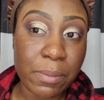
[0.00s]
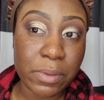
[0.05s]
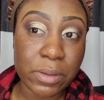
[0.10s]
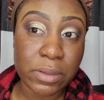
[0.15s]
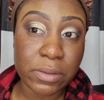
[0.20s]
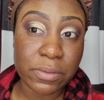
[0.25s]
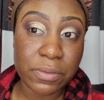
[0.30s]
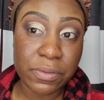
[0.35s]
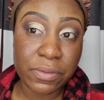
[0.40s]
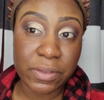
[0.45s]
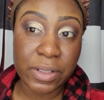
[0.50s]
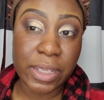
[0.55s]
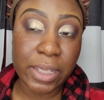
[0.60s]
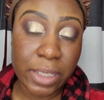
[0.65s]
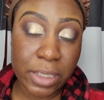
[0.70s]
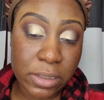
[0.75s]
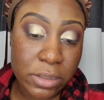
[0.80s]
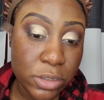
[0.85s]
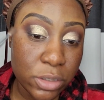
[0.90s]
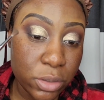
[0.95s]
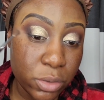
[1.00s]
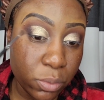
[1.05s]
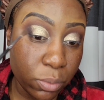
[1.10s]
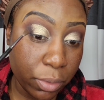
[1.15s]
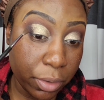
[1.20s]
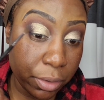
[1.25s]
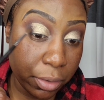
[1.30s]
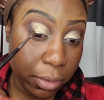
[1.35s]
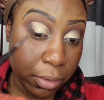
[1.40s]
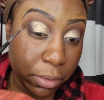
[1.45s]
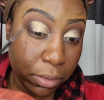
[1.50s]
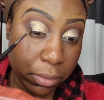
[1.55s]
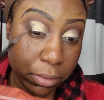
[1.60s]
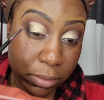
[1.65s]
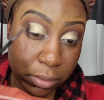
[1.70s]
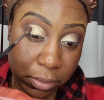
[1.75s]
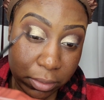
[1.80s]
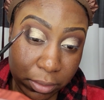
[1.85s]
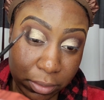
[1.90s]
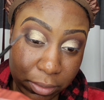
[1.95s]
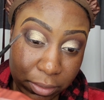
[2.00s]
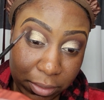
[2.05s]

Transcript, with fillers: I'm gonna flick and swirl.